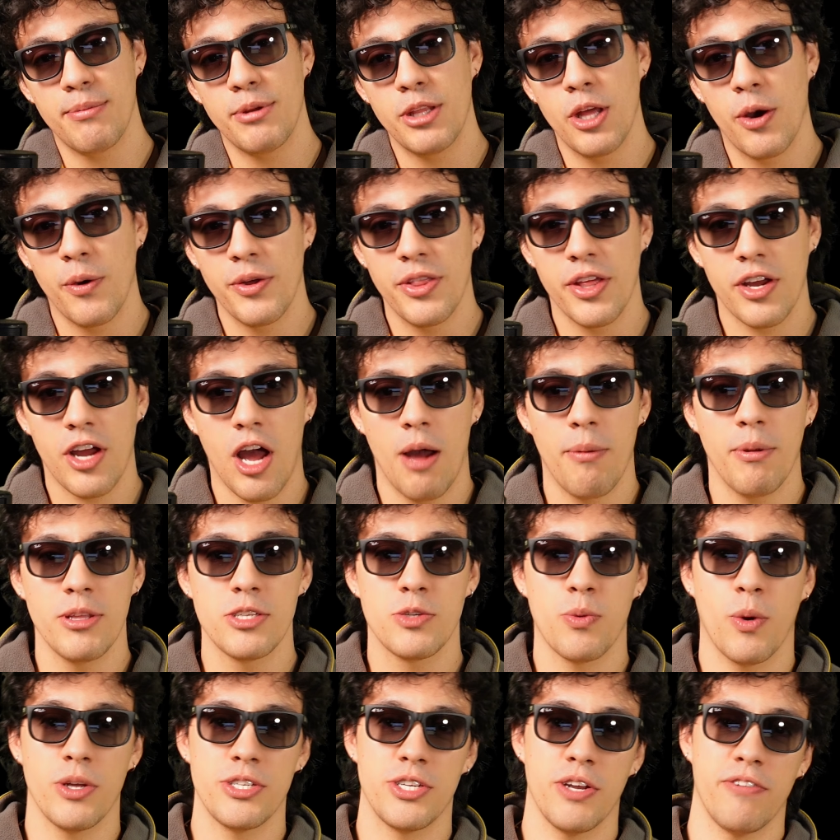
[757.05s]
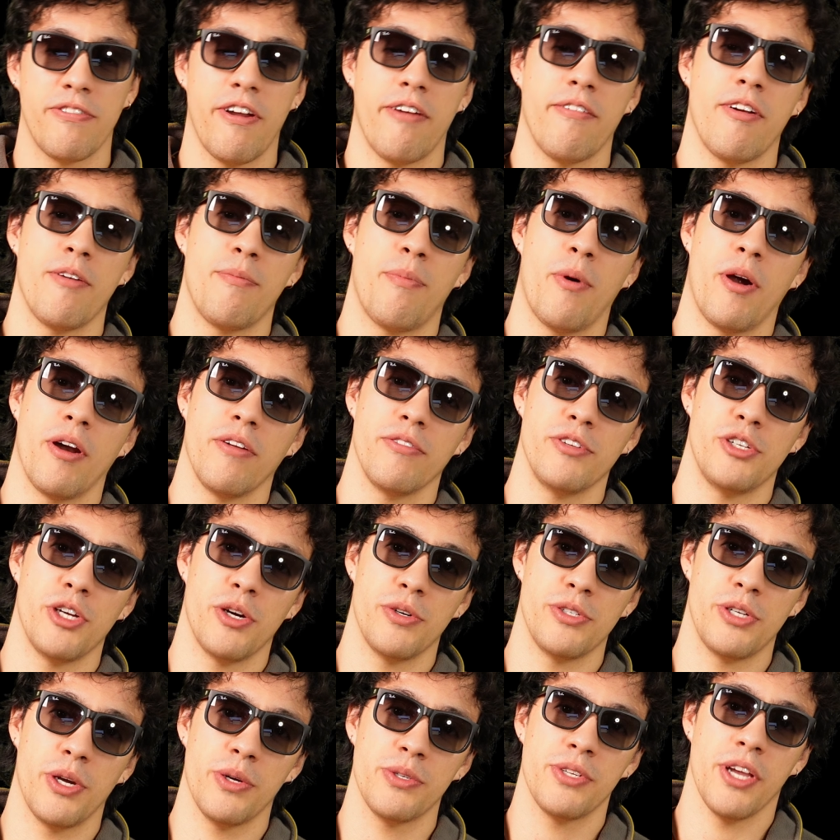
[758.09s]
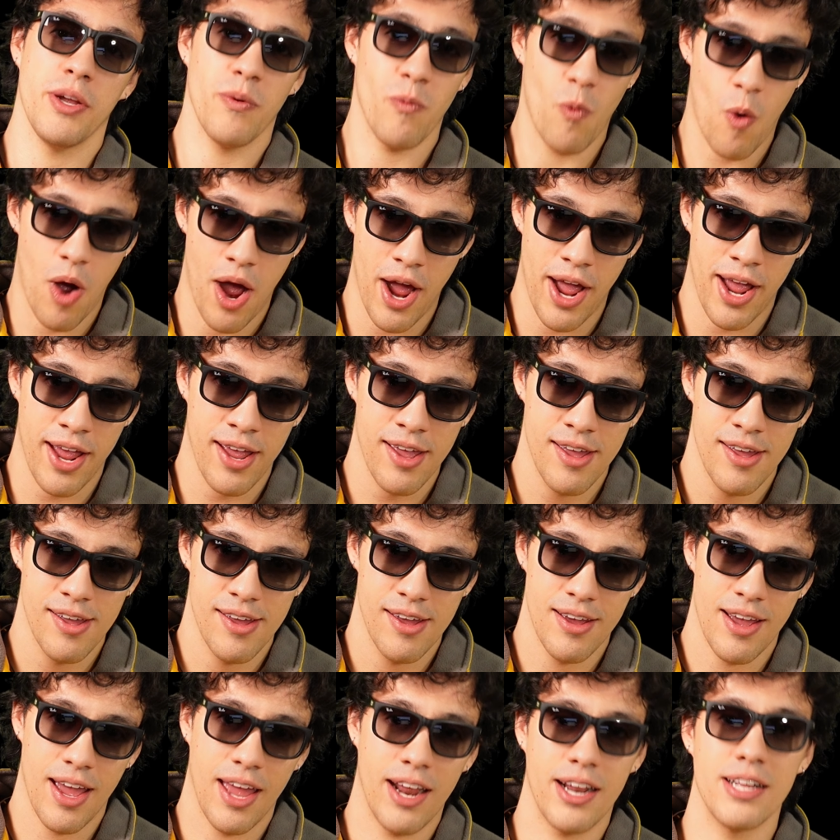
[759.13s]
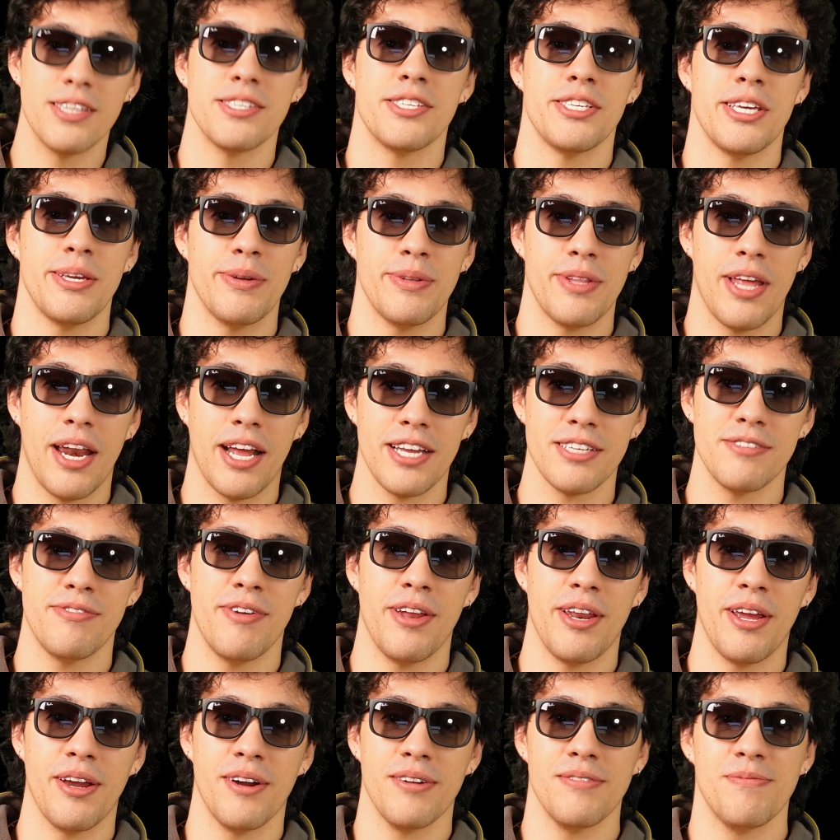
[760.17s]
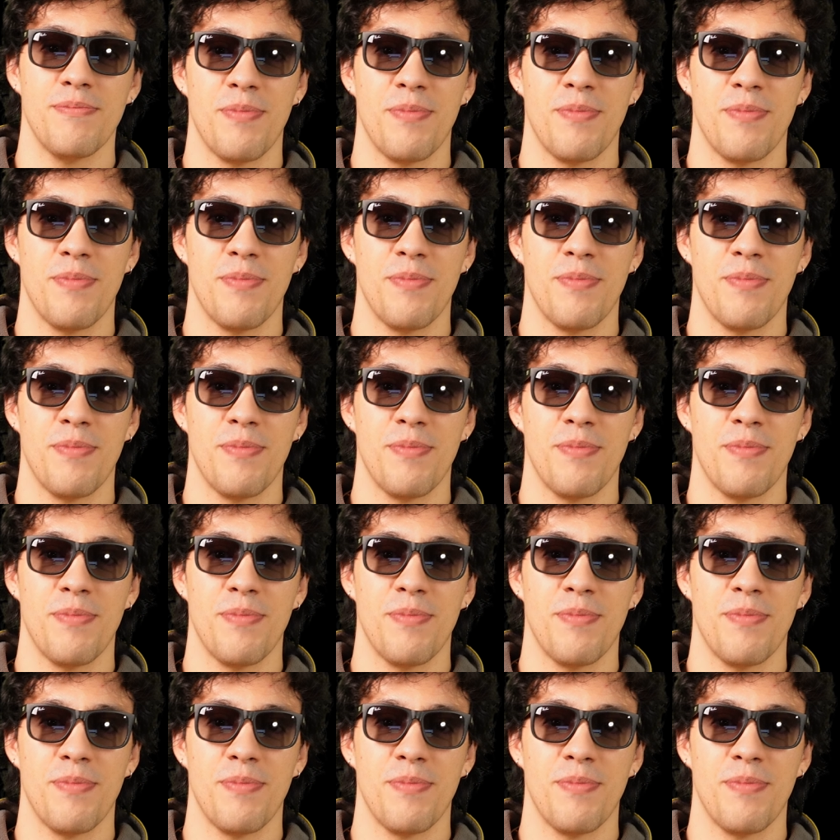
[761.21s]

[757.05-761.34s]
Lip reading: let me know in the comments what's your favorite part of JoJo's and why, and I'll see you in the next video.